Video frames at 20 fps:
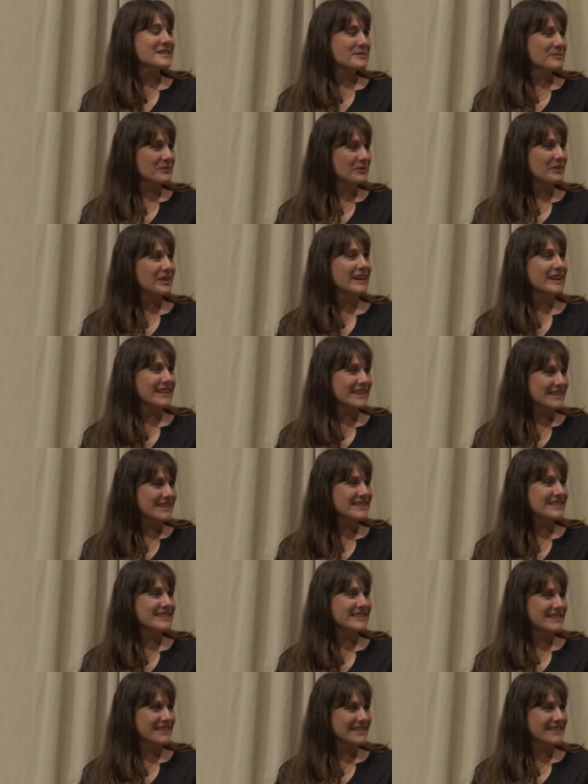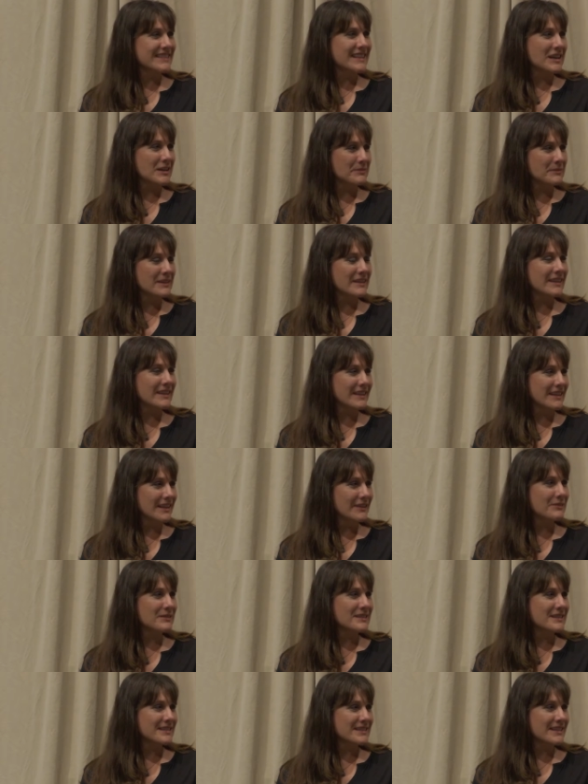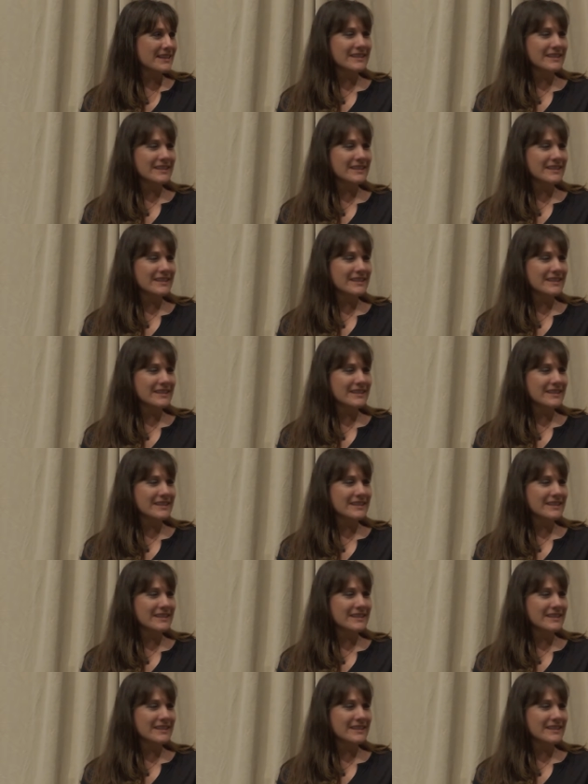some friends tell me that I was